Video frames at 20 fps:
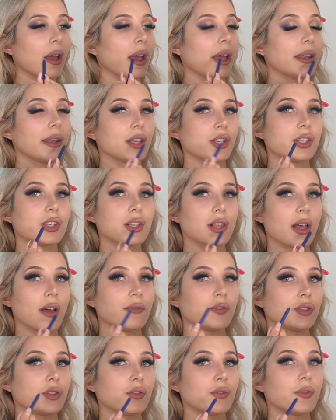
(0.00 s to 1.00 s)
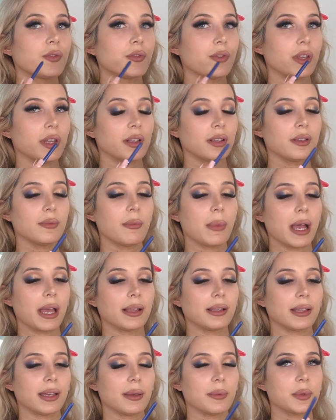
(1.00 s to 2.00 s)
and I just love to fill
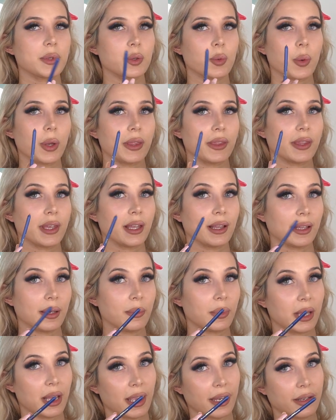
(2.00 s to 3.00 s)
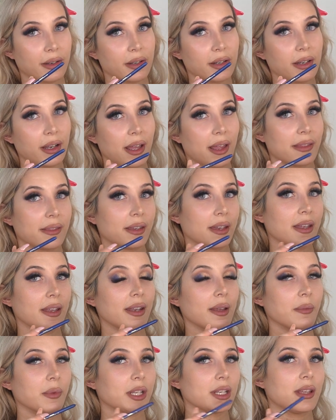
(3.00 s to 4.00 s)
my lips with the lip liner and
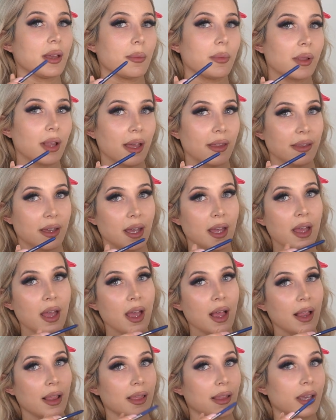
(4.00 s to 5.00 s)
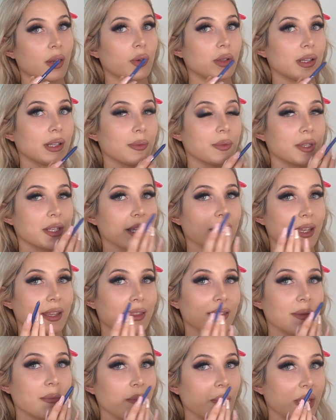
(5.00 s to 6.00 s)
then I'm gonna apply the liquid lipstick
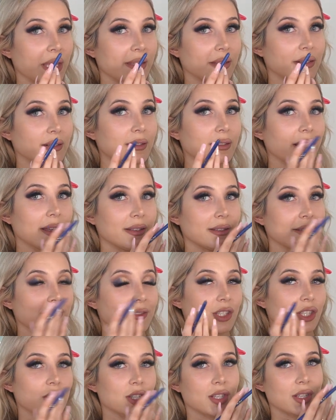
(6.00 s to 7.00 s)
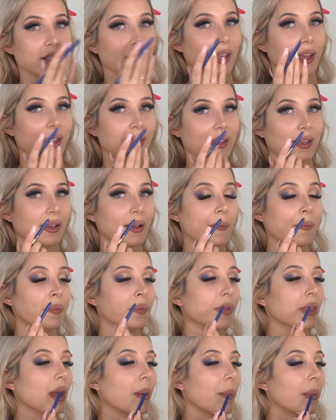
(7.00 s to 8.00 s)
in the middle and just like
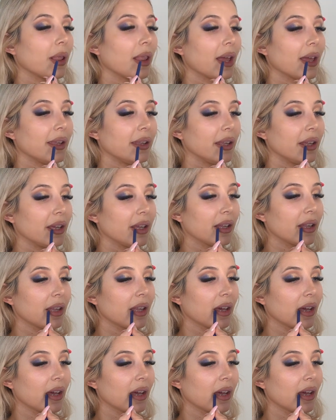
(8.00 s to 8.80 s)
blend it